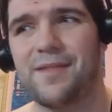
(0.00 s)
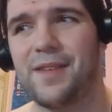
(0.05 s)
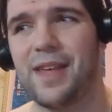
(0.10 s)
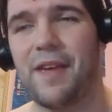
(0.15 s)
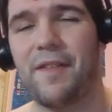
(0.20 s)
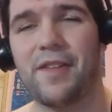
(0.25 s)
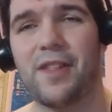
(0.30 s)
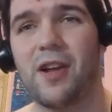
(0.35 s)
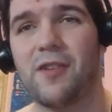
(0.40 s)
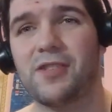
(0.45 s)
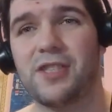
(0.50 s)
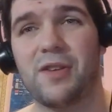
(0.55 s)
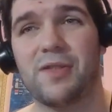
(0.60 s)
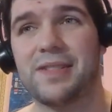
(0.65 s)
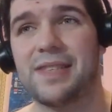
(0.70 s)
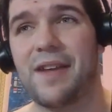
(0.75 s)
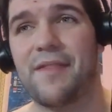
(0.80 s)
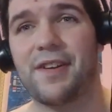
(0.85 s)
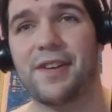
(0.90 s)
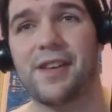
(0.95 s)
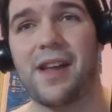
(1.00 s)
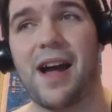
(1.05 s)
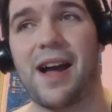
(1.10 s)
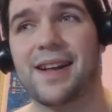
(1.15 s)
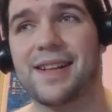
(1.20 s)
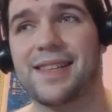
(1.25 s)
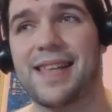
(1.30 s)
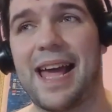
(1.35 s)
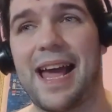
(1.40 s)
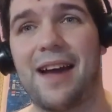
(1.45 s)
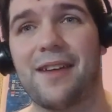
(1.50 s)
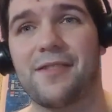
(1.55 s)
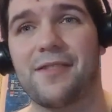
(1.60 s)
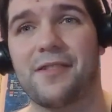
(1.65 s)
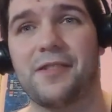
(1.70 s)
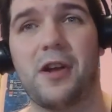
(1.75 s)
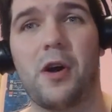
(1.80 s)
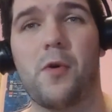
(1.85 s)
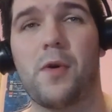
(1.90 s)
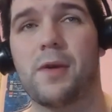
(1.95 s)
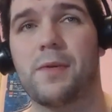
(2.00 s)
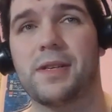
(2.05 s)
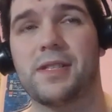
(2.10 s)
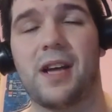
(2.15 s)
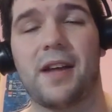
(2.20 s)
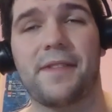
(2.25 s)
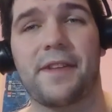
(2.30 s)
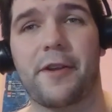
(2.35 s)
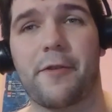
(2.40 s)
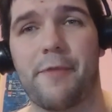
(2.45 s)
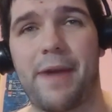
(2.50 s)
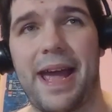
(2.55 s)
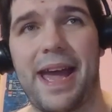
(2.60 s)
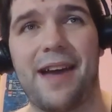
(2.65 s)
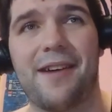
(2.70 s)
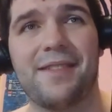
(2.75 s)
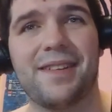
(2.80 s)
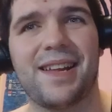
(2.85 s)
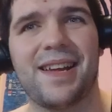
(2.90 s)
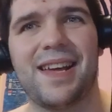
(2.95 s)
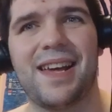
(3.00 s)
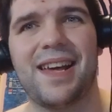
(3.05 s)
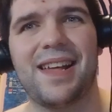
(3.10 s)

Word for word: even though she was never knocked down or no one was on the ground,